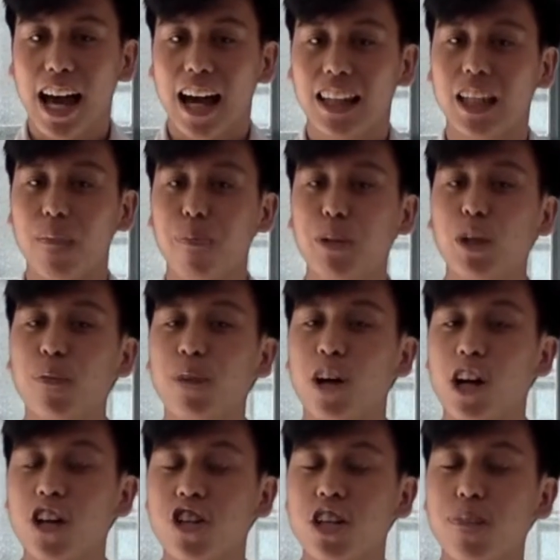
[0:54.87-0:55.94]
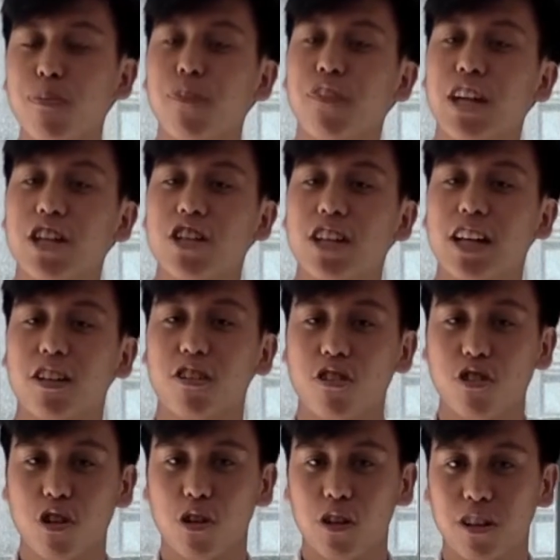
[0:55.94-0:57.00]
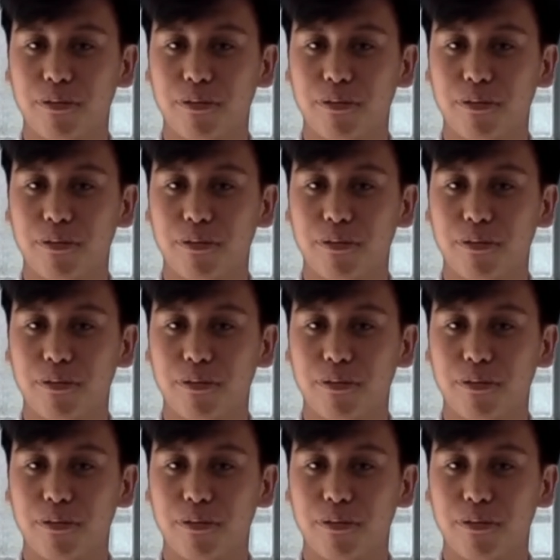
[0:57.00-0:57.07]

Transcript: the epidemiology, prevention, and control.